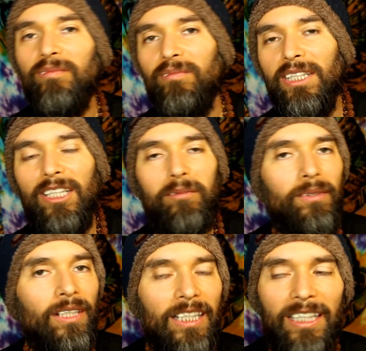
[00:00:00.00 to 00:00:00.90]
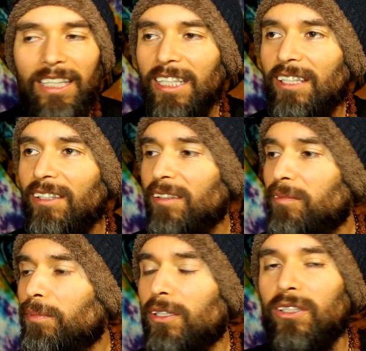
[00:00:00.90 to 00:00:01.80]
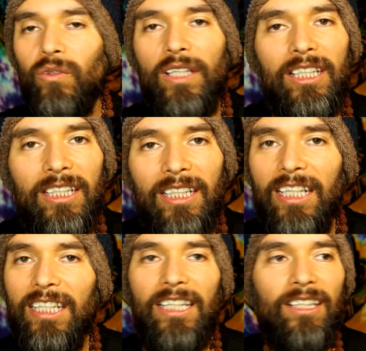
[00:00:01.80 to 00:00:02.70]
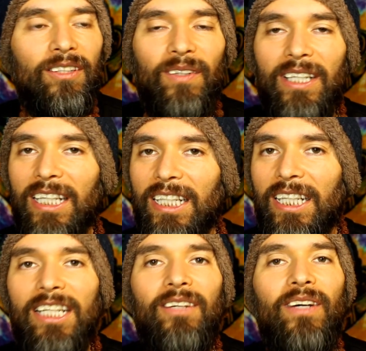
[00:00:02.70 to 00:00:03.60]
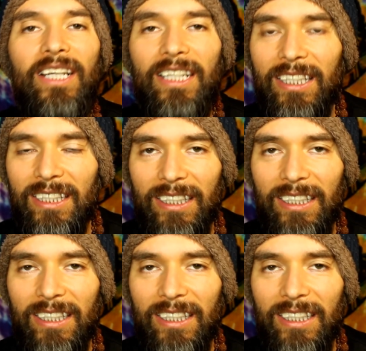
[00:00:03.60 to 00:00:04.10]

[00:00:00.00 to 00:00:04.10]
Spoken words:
manipulated or persuaded in any other way, in any way?